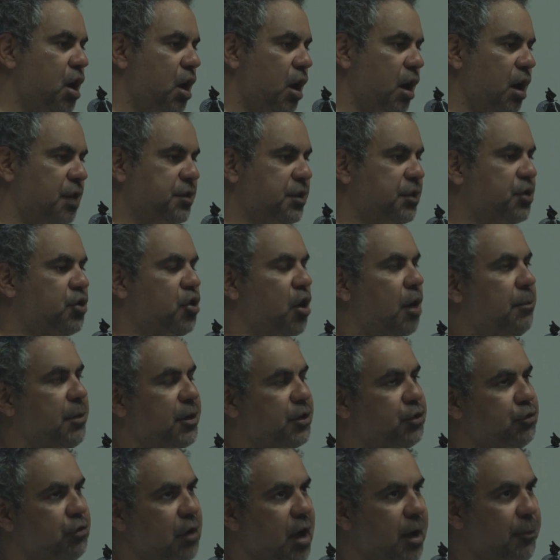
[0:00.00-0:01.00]
I did
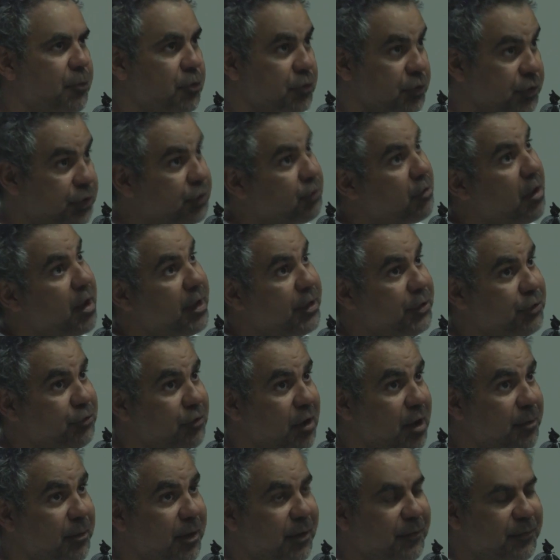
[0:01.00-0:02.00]
comic drama and Australian
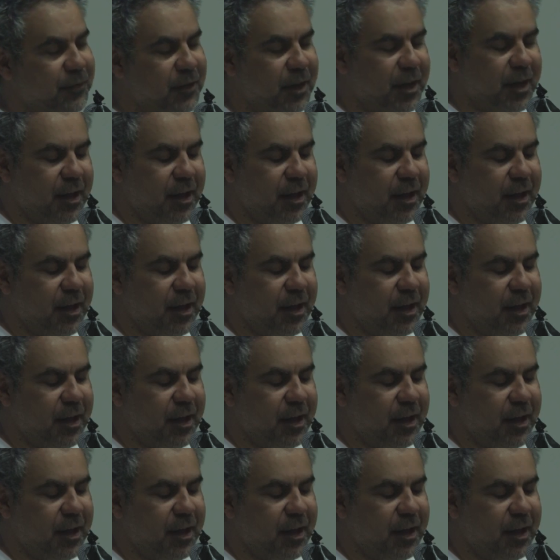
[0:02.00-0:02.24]
drama.